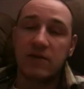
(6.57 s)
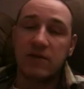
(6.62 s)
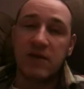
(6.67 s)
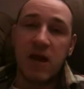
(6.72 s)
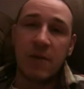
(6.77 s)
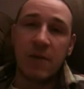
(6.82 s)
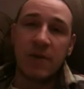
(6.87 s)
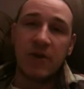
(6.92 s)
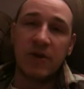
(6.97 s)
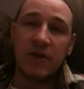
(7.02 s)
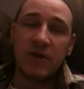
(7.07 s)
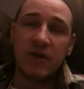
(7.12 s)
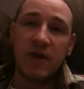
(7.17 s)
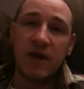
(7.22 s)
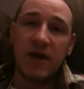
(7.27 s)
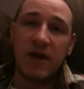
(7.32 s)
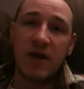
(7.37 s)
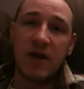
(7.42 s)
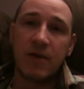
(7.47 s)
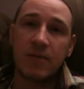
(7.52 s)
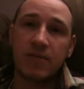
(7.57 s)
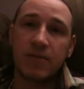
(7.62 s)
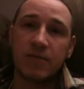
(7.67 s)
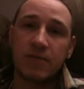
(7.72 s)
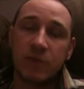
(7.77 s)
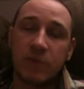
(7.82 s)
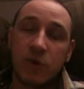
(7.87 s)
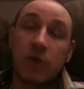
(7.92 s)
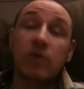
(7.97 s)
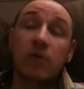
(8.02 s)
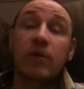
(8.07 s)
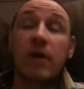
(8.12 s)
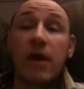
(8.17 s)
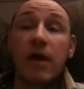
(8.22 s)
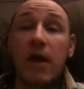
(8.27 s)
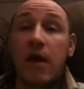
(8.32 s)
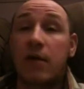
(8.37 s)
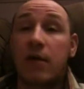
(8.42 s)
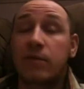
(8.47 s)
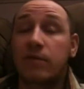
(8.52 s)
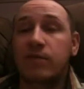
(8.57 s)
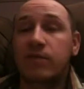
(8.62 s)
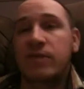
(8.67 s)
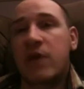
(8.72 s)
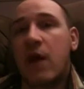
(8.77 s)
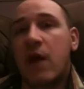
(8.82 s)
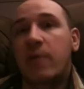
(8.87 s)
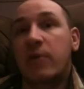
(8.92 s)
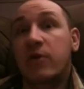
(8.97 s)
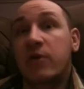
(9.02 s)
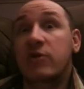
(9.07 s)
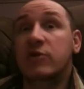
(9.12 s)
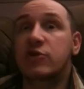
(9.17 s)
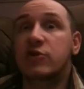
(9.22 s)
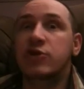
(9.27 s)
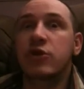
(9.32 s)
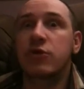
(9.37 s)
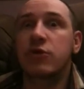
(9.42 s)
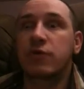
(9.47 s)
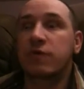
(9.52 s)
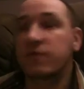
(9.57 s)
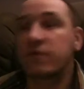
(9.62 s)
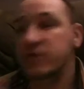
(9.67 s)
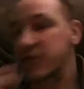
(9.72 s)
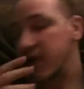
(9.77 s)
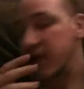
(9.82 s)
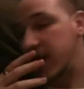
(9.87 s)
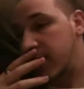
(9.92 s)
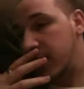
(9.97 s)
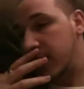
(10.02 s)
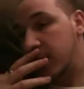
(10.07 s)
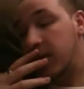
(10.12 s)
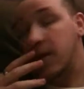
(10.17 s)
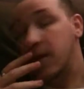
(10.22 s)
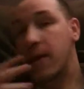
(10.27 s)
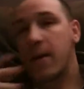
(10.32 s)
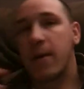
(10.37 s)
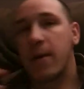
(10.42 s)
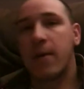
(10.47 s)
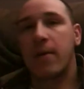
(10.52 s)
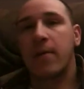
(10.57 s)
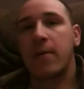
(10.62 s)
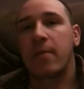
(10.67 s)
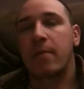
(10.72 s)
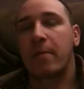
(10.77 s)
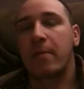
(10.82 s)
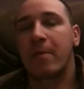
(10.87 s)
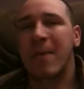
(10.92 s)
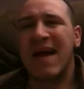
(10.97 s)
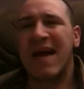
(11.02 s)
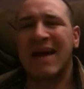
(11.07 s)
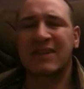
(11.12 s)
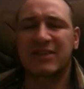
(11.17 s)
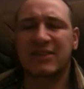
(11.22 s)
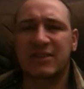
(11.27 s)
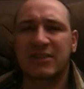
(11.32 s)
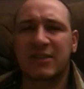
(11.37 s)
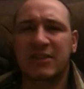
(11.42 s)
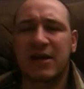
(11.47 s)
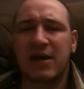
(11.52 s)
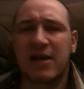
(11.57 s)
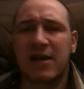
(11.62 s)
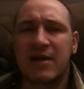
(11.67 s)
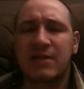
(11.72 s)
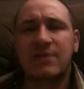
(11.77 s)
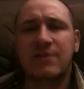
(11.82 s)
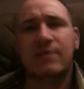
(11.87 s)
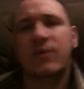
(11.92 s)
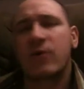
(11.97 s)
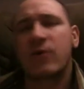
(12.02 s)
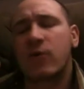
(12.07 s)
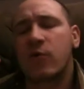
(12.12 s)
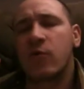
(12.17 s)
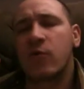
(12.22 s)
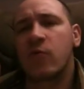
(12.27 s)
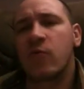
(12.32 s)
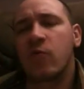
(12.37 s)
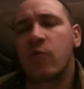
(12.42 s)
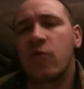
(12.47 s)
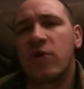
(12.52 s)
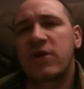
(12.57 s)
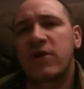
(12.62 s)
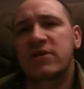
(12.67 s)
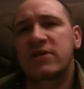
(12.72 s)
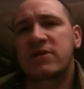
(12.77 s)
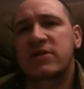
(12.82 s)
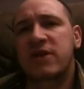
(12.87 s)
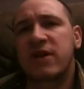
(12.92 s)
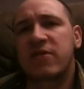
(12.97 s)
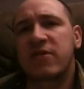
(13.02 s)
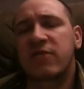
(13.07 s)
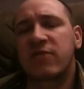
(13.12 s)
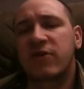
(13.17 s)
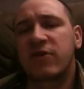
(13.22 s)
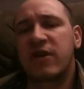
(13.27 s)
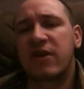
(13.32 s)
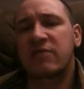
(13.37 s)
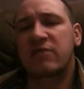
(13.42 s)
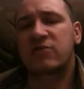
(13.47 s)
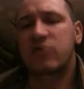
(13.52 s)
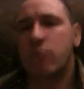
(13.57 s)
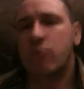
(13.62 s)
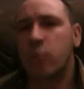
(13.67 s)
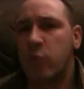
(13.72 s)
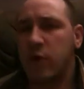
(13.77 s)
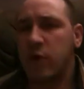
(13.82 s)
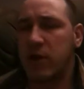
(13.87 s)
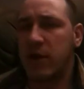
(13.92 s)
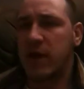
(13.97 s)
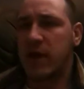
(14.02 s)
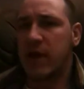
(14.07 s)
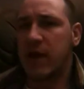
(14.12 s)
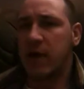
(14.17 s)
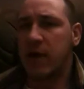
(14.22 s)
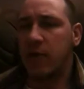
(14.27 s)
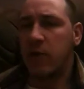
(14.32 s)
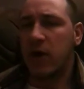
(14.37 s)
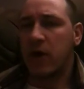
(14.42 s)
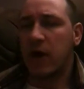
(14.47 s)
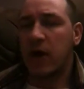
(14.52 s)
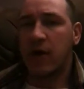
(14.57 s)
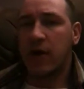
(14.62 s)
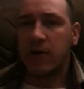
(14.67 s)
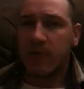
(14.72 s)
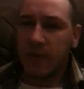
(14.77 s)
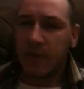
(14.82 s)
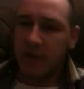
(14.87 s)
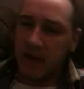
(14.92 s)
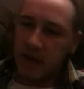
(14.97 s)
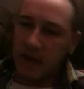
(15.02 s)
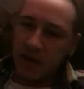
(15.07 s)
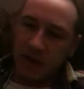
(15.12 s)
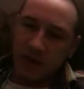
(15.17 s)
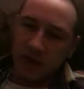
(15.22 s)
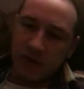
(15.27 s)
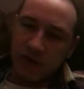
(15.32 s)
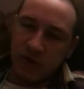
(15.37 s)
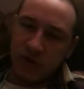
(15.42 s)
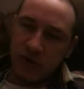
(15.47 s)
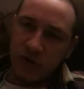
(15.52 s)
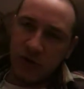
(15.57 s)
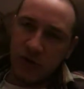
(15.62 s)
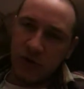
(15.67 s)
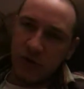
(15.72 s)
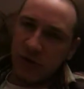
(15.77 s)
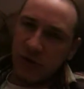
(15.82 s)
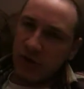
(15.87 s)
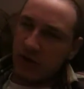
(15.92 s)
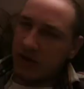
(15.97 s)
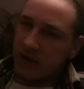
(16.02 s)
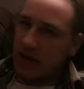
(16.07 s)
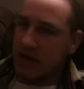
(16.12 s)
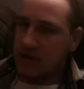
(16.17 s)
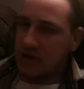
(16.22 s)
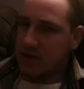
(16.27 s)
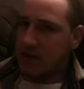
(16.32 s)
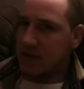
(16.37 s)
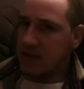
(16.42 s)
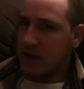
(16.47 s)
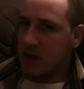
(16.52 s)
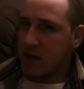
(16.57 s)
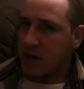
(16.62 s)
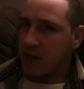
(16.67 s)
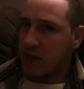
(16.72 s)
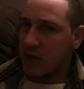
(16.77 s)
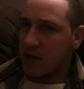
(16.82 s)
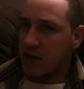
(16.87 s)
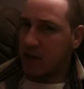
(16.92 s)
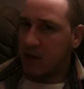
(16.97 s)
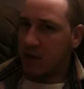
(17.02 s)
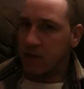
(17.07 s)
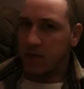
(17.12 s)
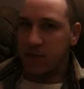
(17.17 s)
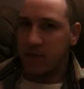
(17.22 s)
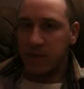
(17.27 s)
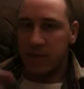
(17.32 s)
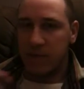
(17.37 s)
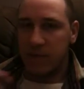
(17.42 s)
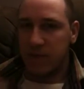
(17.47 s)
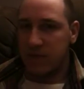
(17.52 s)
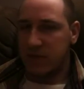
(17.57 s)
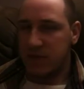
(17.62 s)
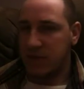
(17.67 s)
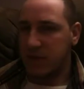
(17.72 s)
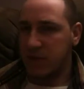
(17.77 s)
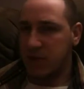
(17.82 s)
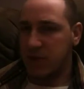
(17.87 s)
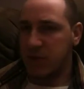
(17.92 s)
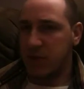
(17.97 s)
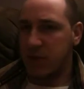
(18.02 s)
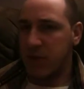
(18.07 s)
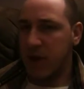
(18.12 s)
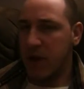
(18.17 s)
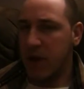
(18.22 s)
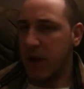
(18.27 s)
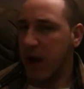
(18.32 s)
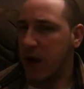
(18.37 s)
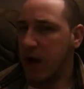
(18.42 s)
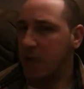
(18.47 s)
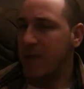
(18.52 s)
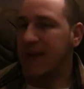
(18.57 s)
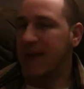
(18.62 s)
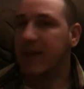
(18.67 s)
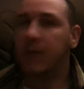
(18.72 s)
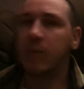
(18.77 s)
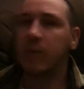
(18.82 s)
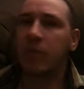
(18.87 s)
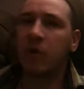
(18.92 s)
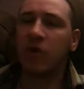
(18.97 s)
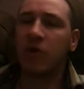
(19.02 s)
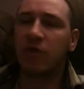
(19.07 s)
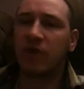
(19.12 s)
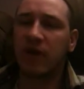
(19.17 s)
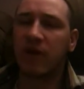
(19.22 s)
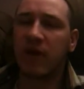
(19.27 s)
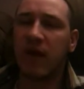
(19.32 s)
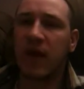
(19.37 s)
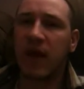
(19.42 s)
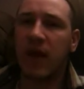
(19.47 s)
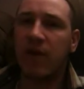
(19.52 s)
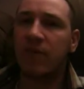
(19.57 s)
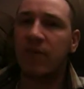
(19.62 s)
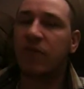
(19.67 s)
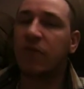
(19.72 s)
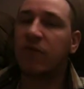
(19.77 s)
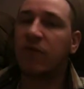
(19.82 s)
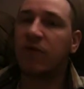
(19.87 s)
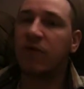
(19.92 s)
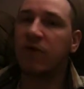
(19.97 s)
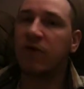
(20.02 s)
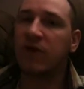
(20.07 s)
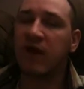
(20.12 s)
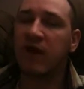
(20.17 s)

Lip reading: Topic of the day, or topic of the show for today, magic sauce. What does it take for devs to really get it right? So, that's the topic. It's going to be about how to make the perfect game for